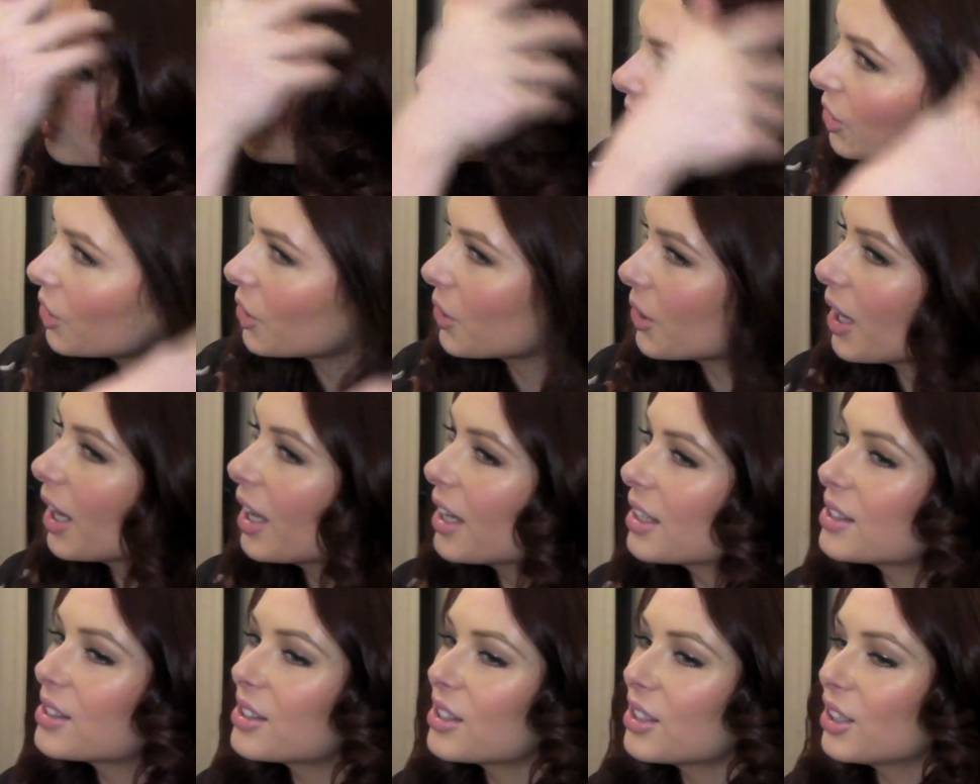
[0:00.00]
So your
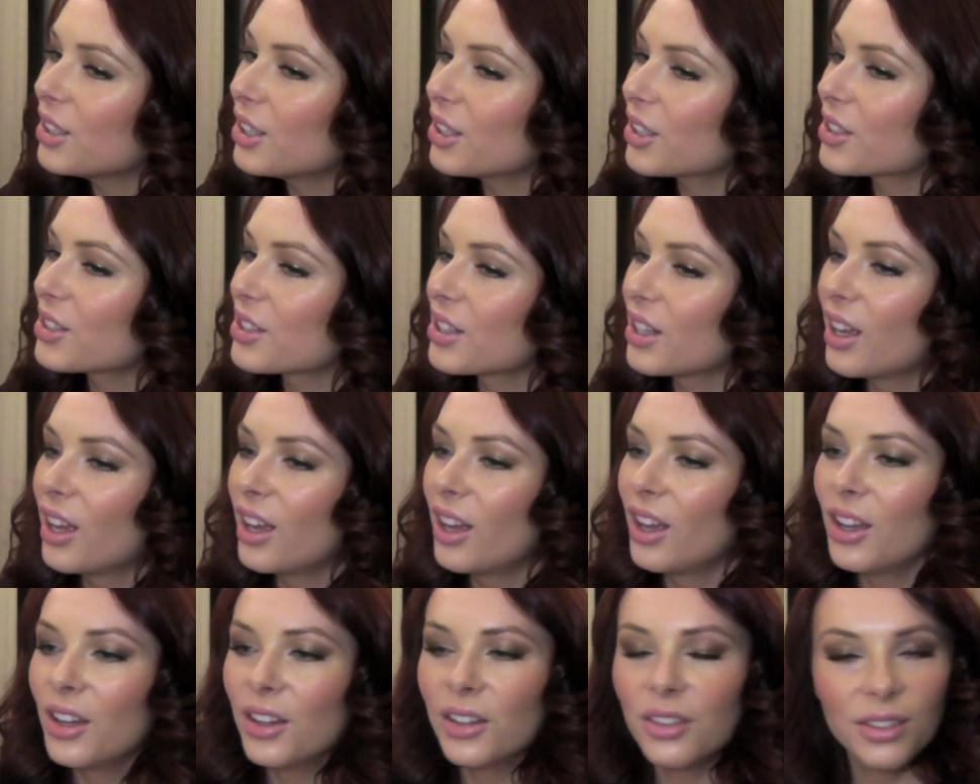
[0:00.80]
hair still looks
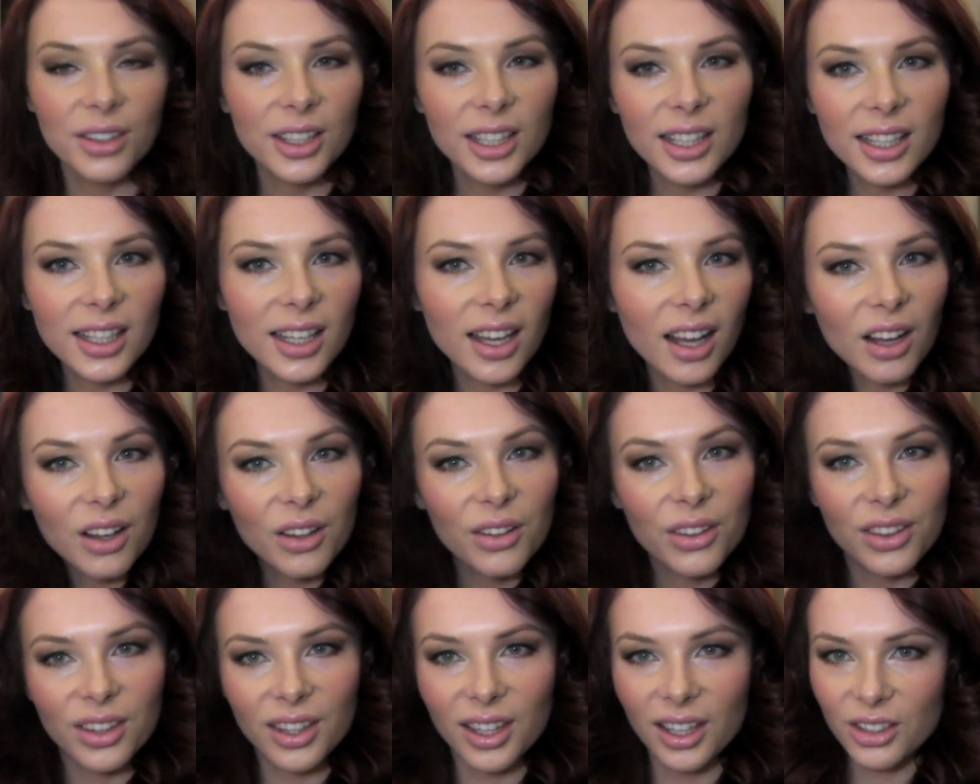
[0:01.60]
really
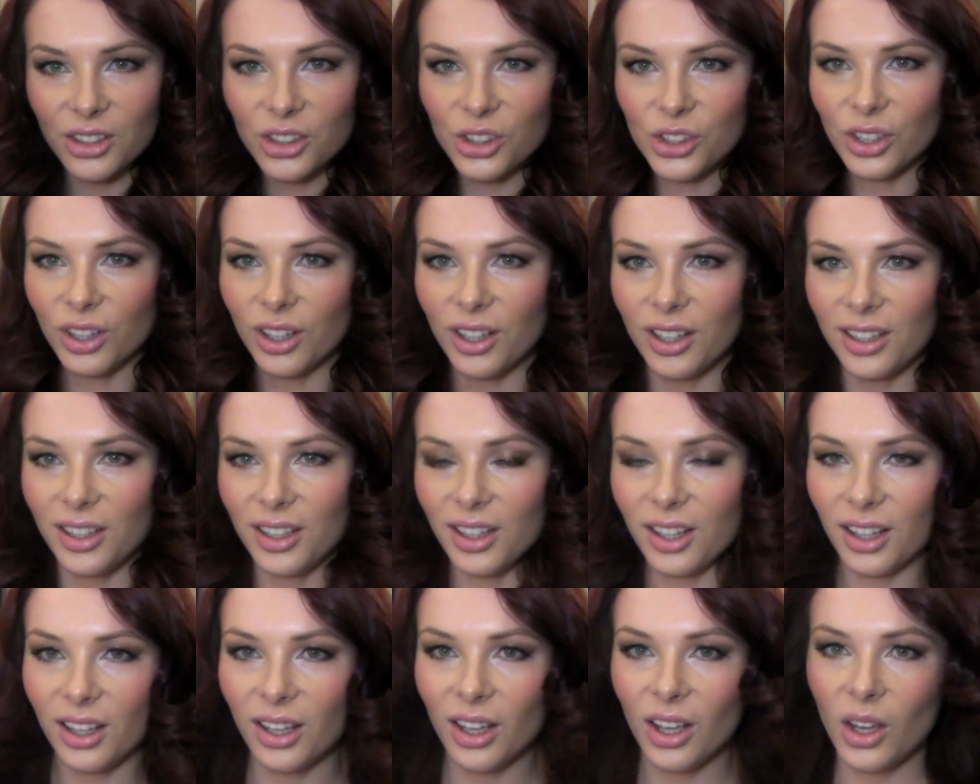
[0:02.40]
healthy and
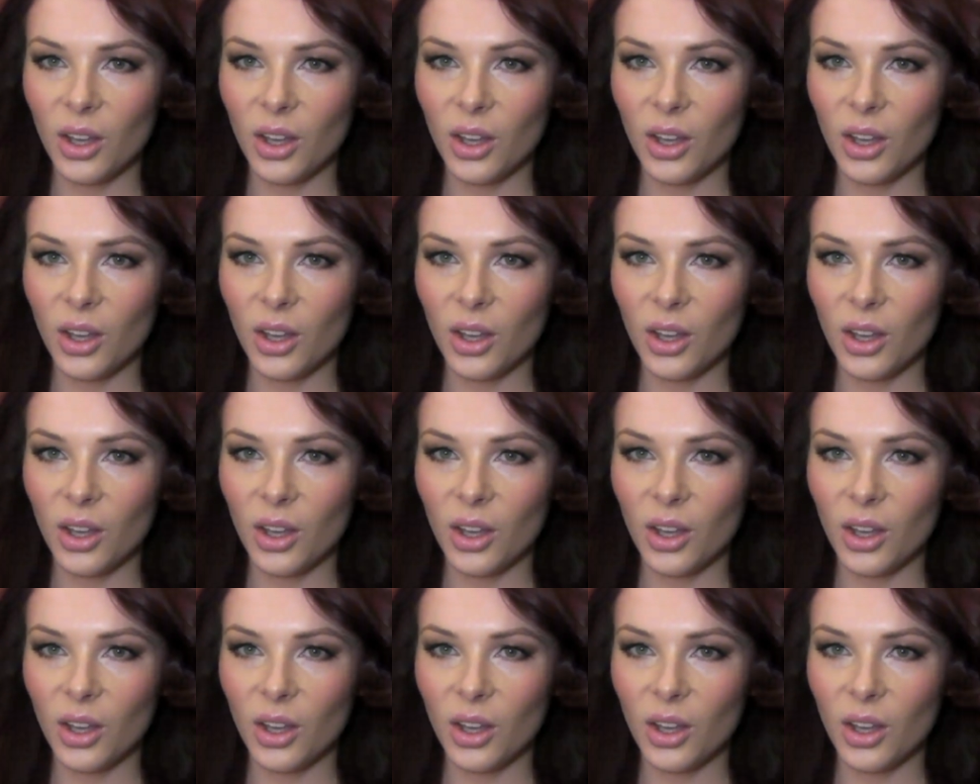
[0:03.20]
shiny